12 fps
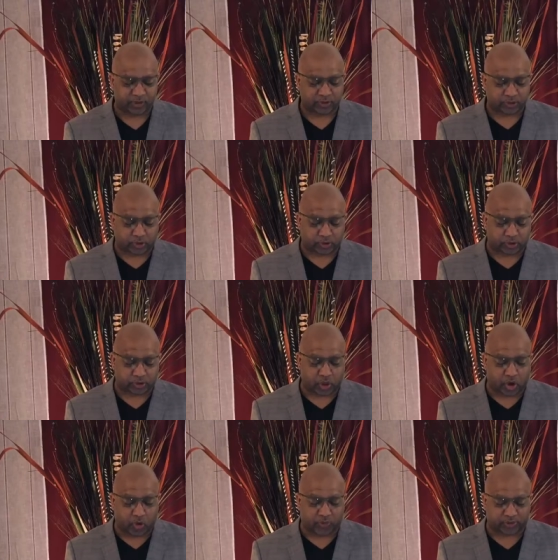So
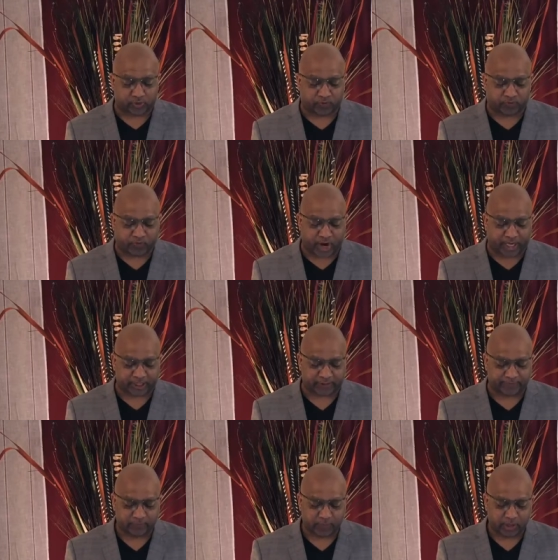Saul was
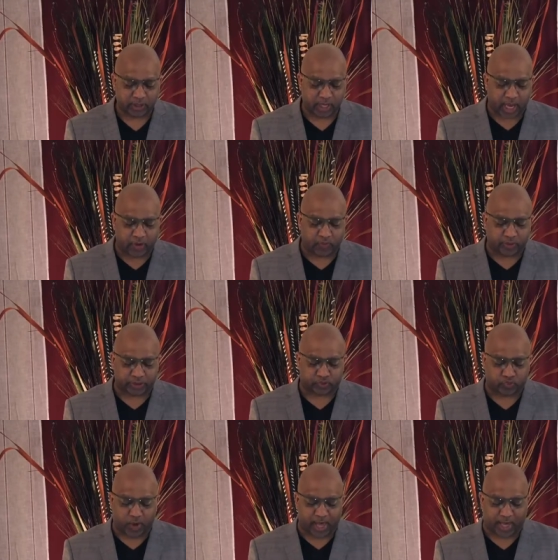refreshed and was
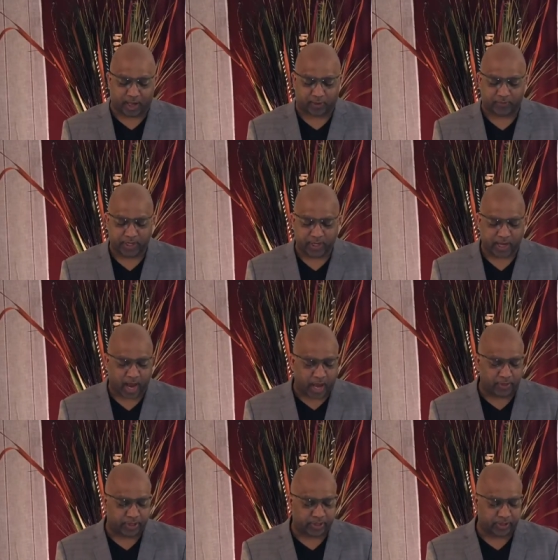well,
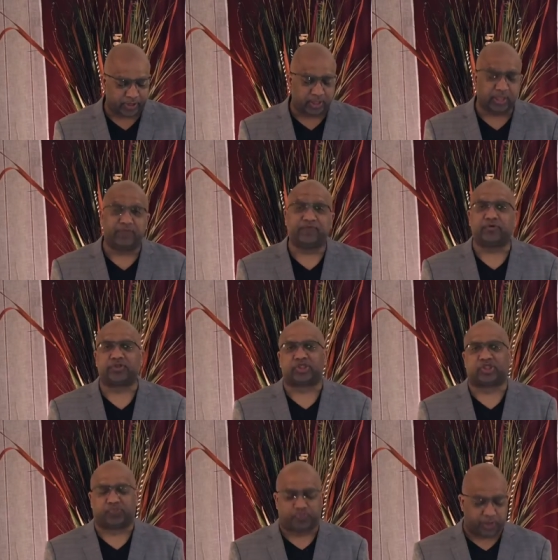and the evil
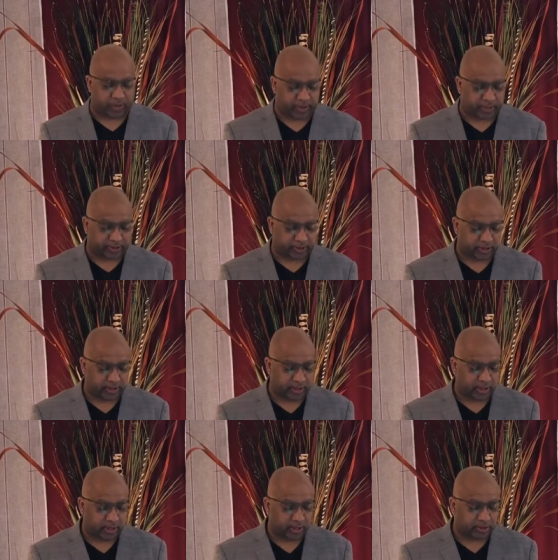spirit
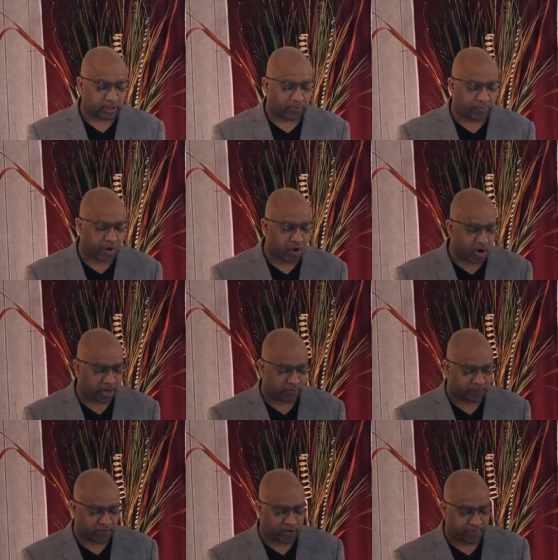
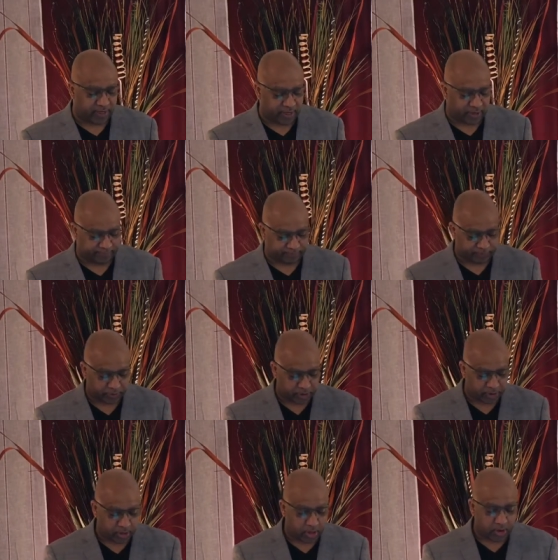departed from him.
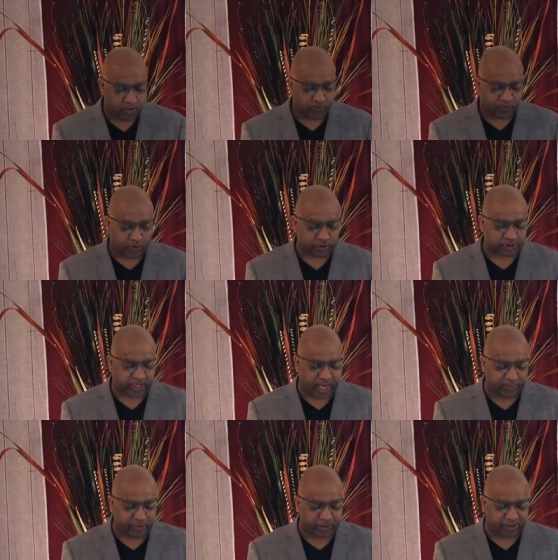1
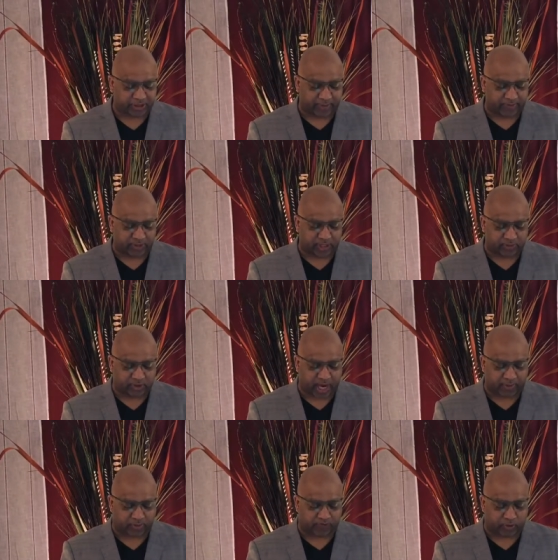Samuel, the 17th
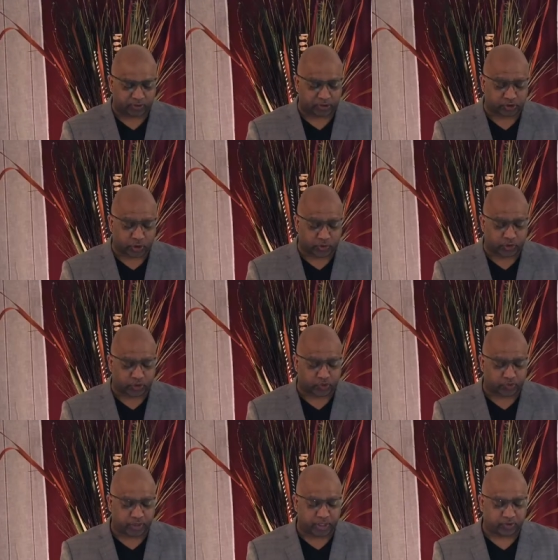chapter, verses
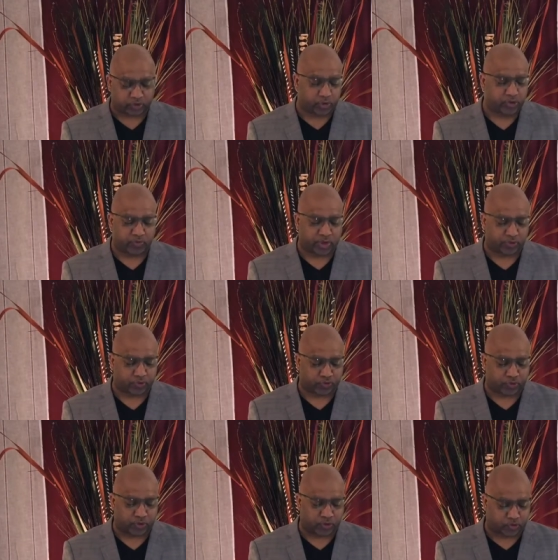33, 31 through
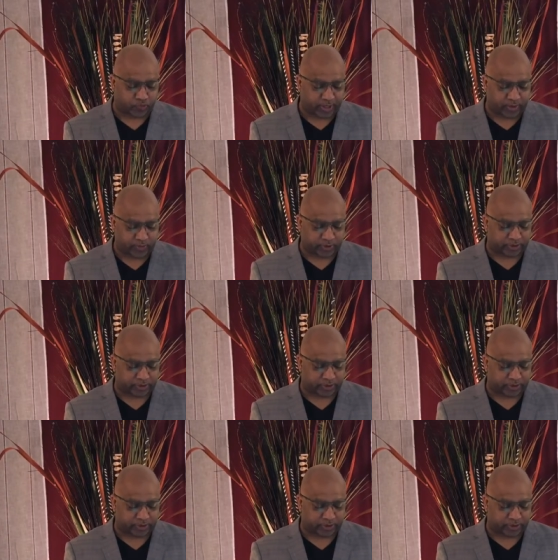33, and we'll